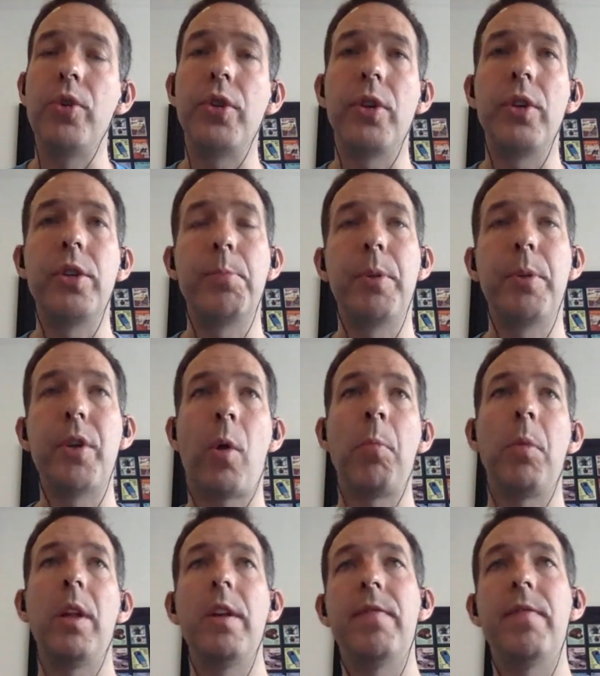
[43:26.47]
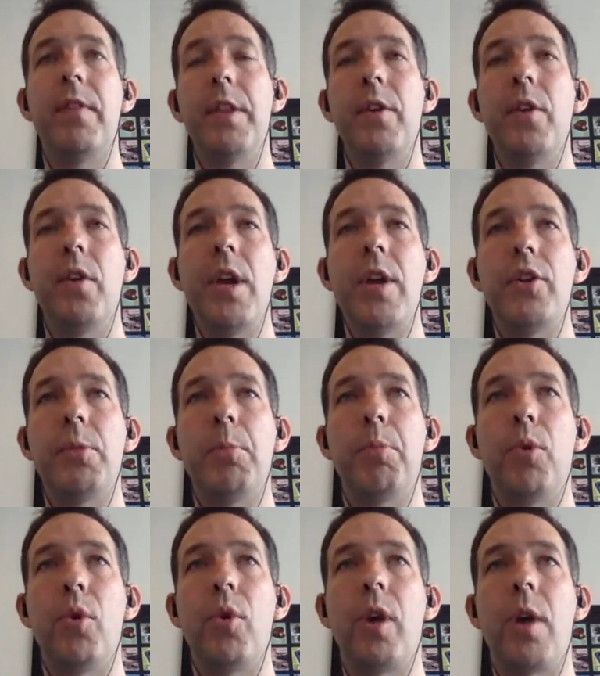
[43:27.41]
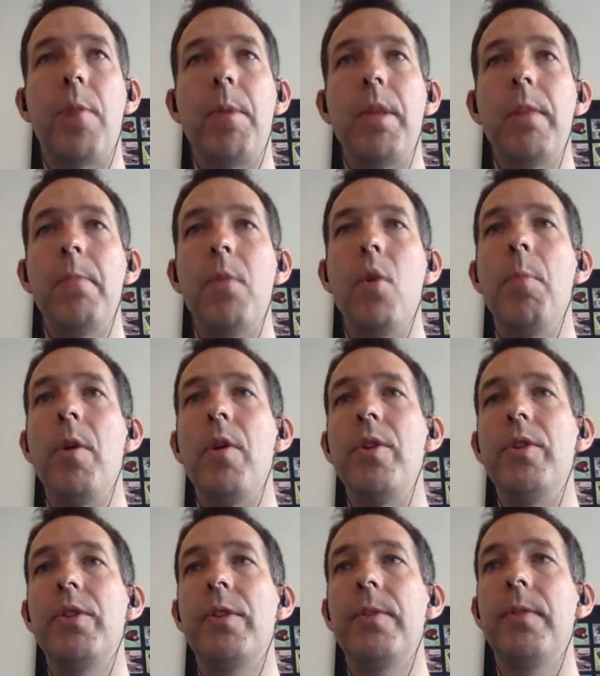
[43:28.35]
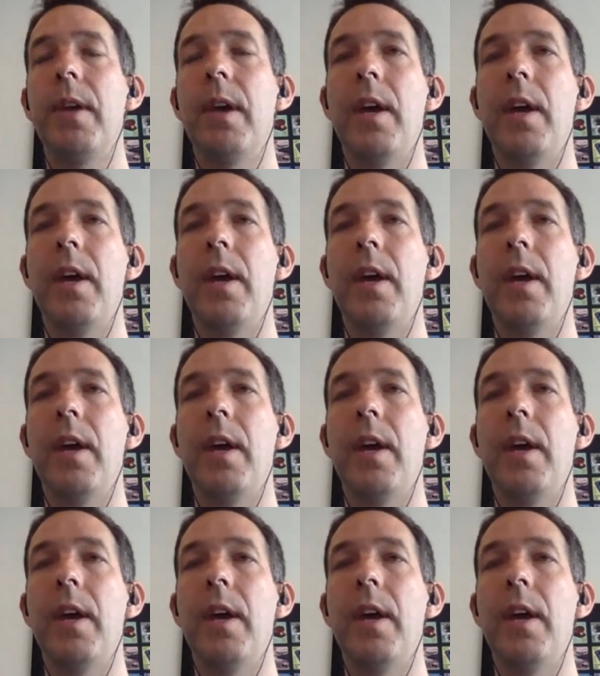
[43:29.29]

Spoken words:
So it's predominantly for the donation program at the moment.